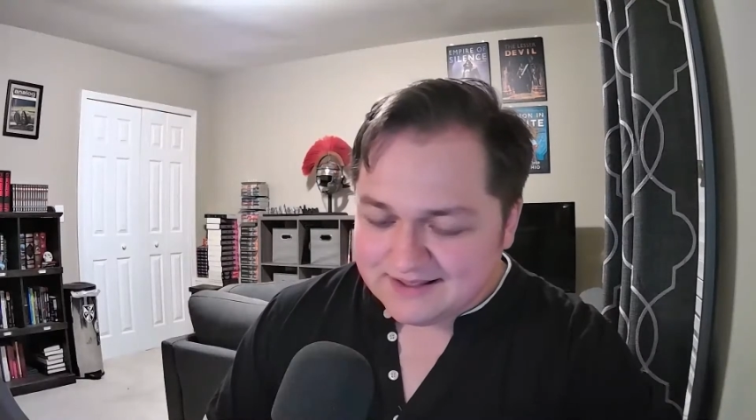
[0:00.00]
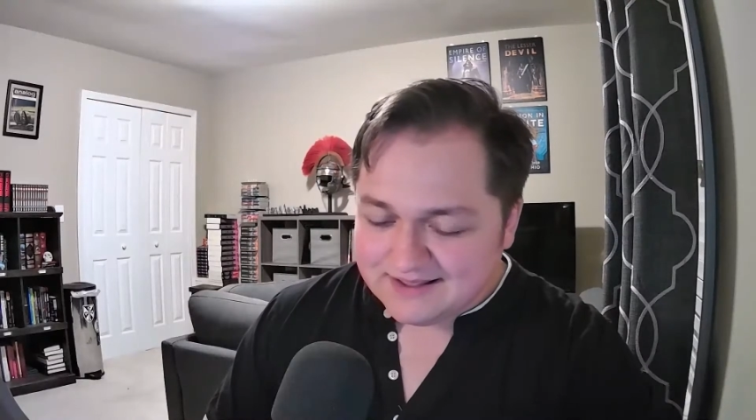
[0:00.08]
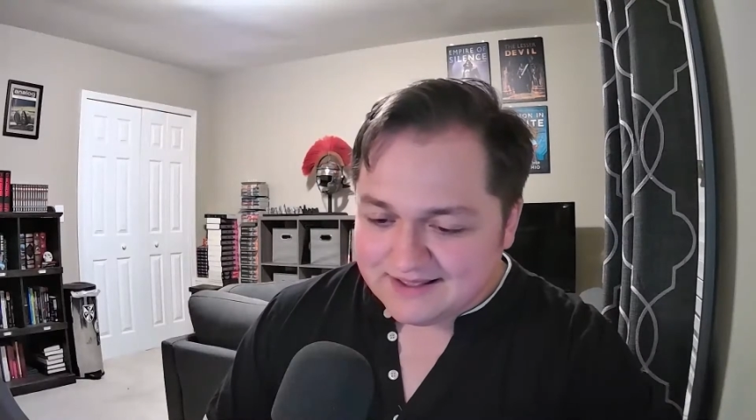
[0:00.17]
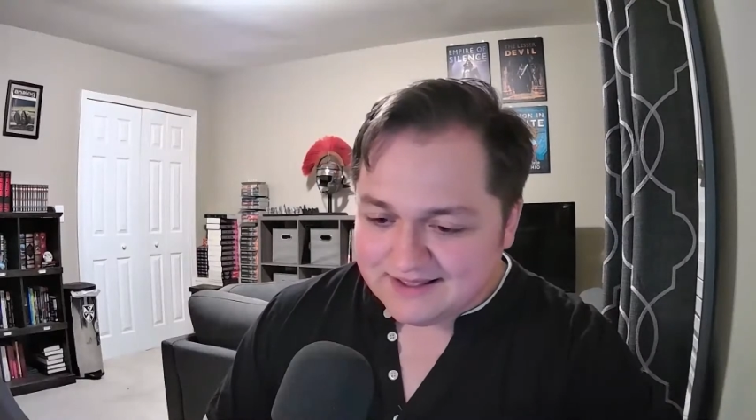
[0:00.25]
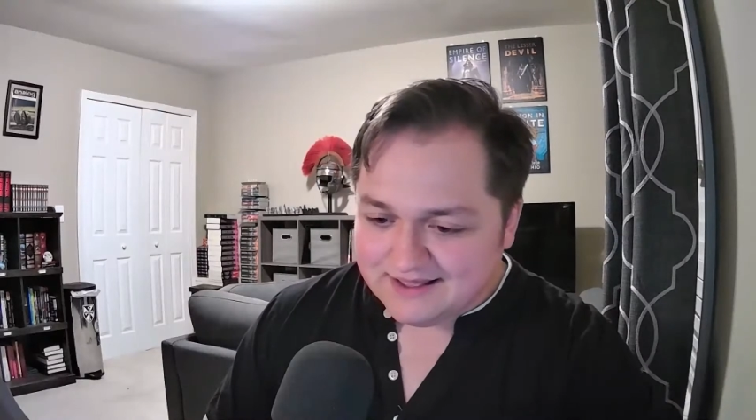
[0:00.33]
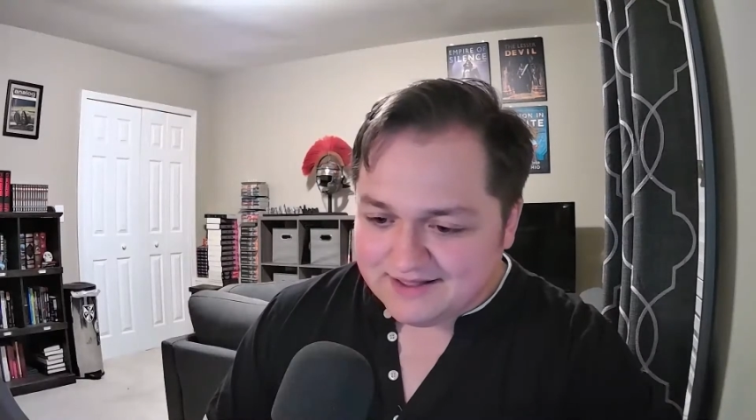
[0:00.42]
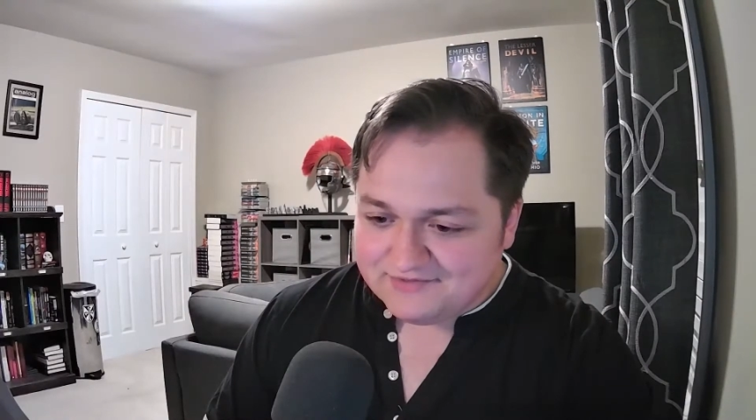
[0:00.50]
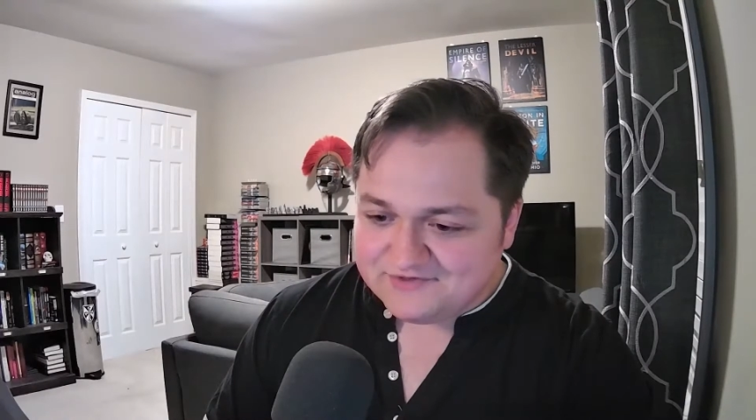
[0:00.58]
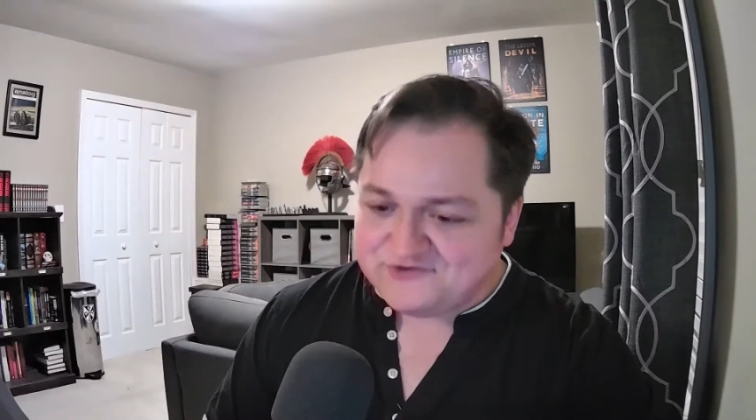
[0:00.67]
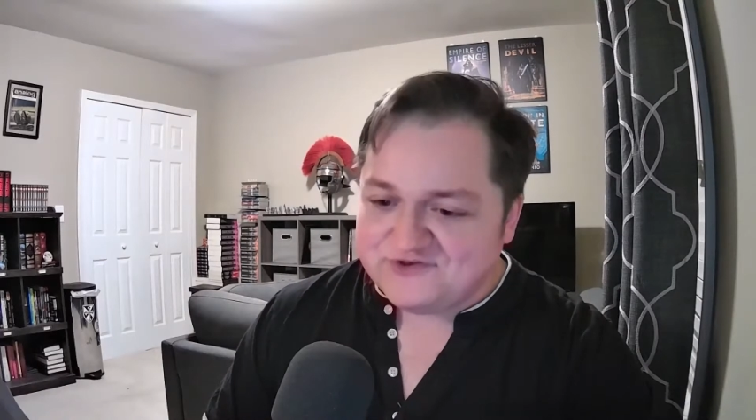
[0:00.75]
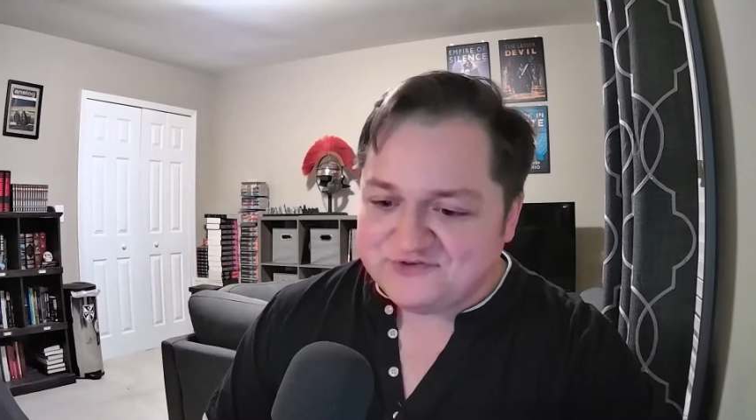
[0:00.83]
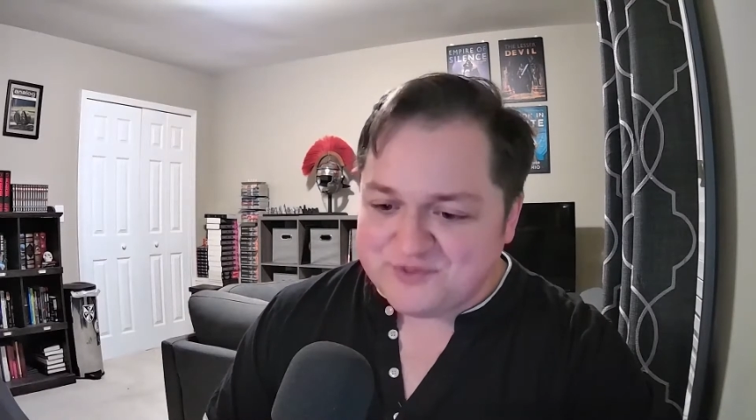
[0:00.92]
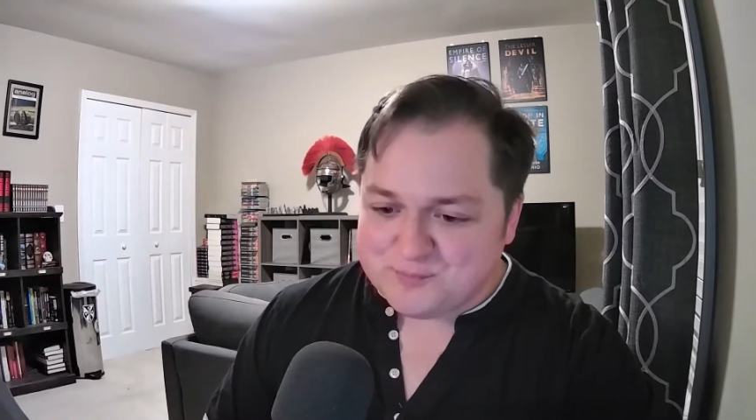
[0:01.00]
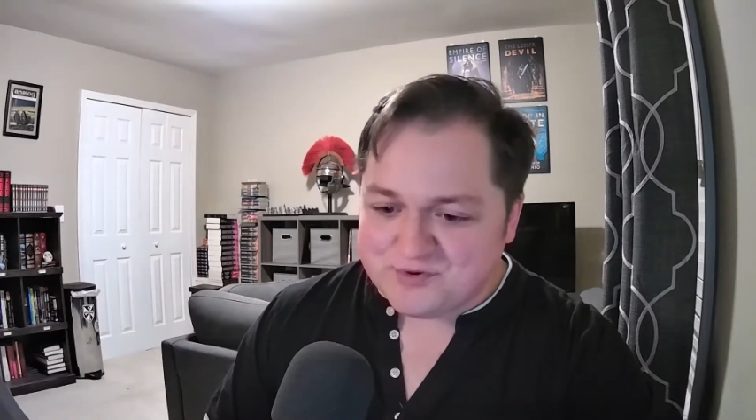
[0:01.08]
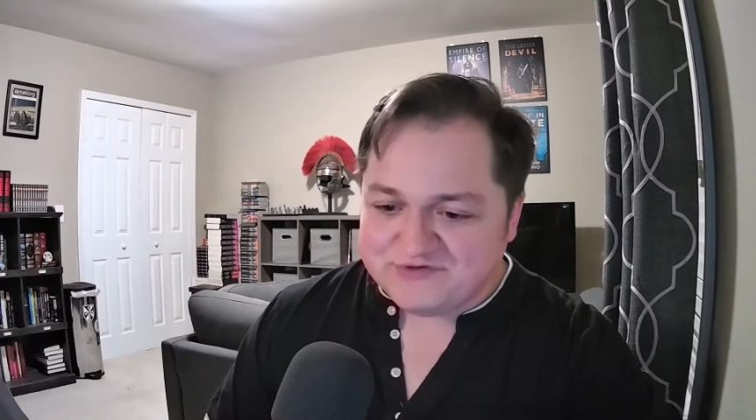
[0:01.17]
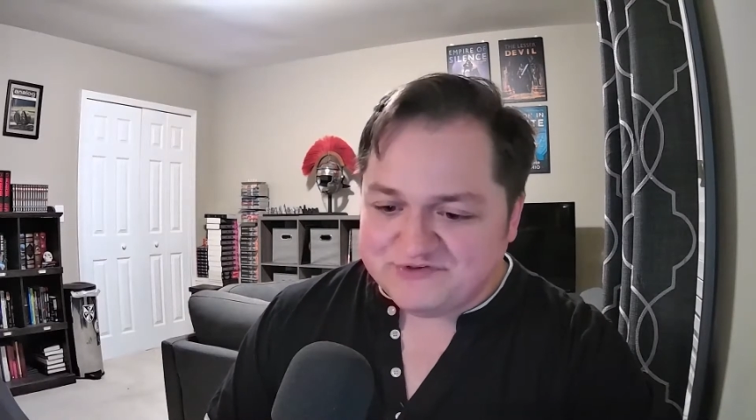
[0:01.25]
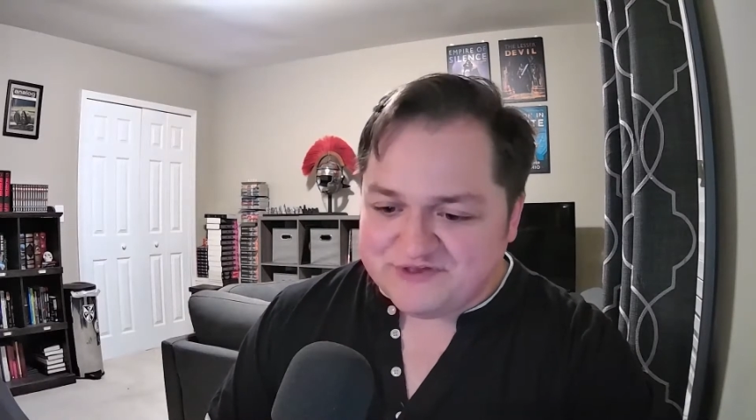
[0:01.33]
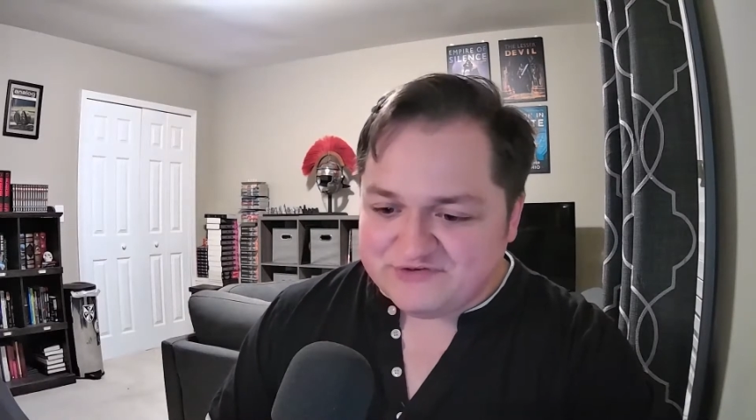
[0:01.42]
This is the
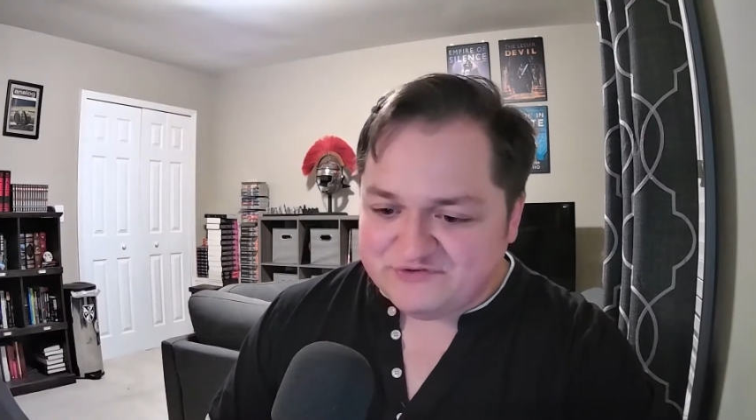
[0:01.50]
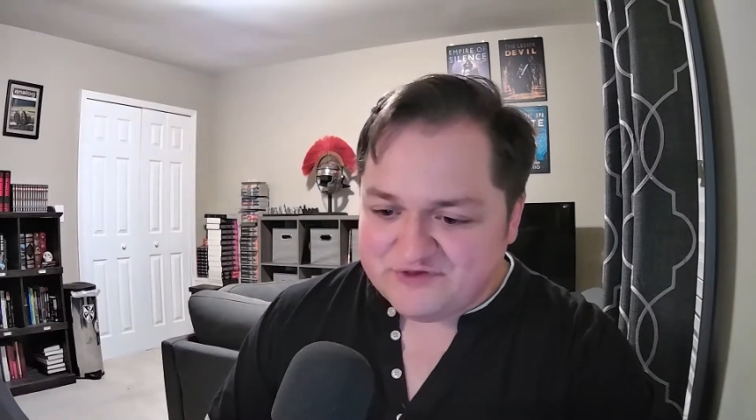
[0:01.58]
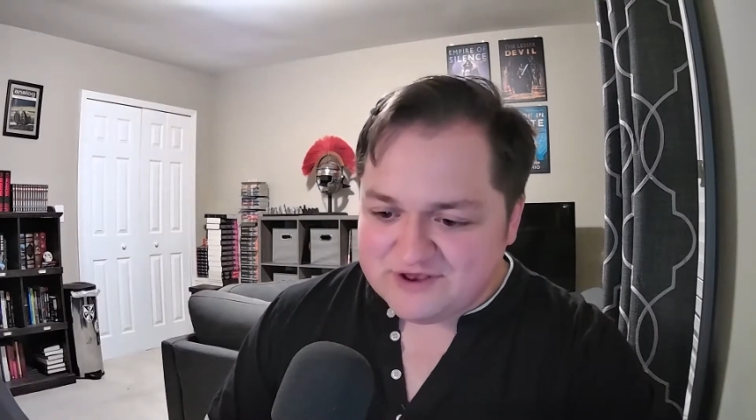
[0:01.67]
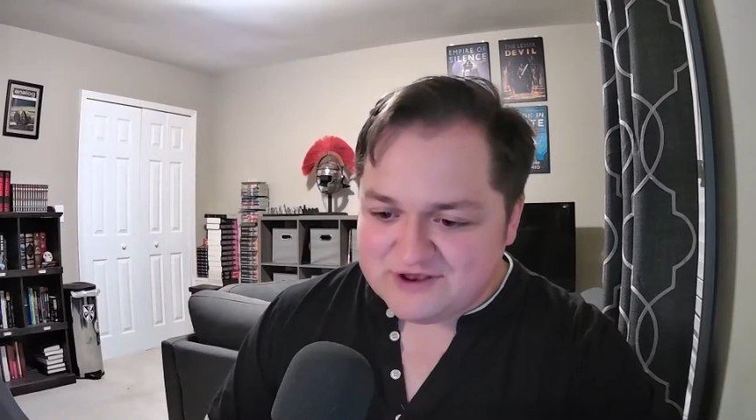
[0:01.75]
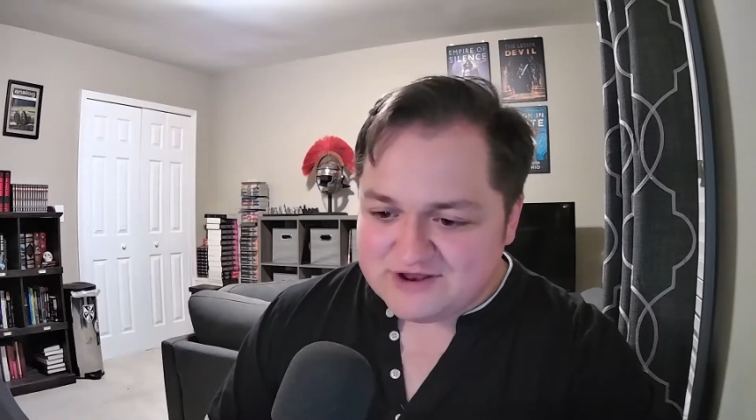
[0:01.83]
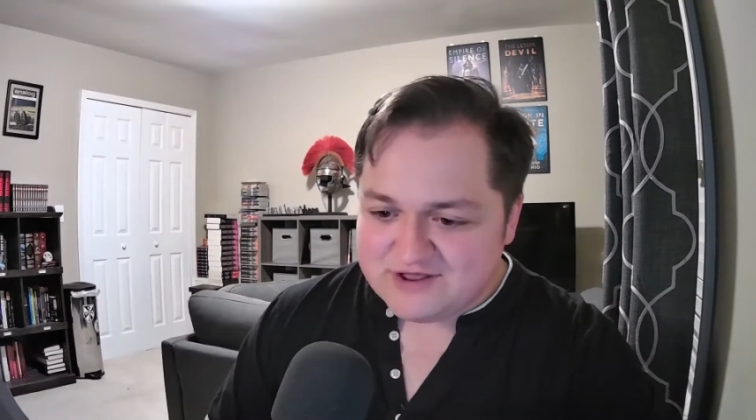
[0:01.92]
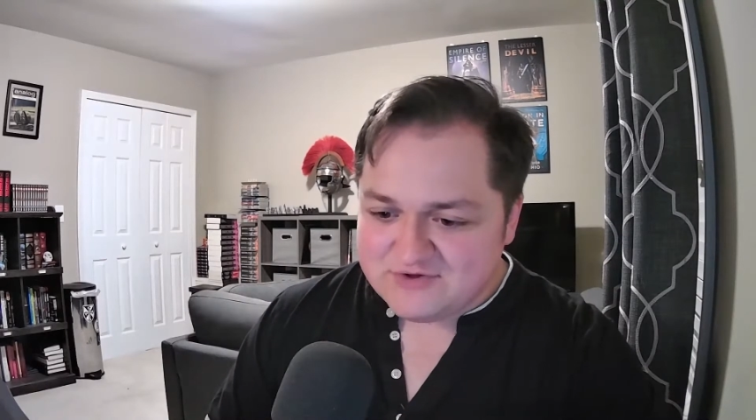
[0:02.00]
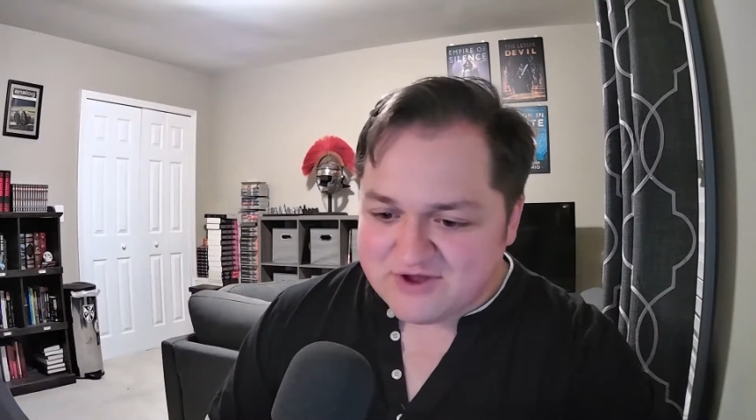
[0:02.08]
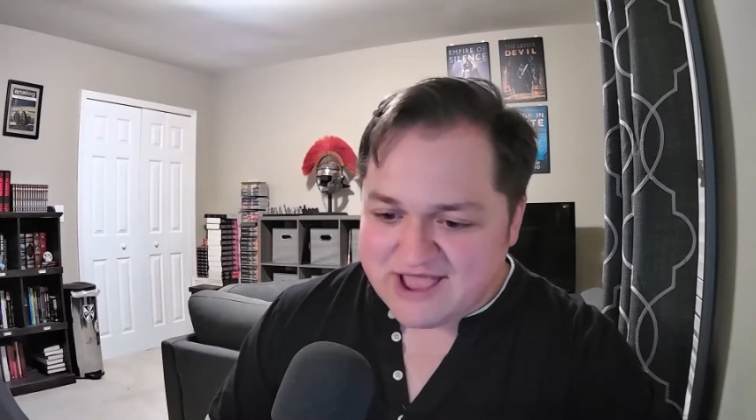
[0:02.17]
princess in another